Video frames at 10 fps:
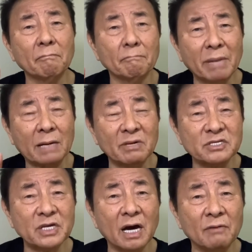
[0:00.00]
by
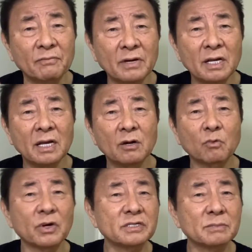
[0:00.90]
myself
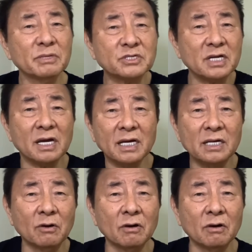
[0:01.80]
with Mr.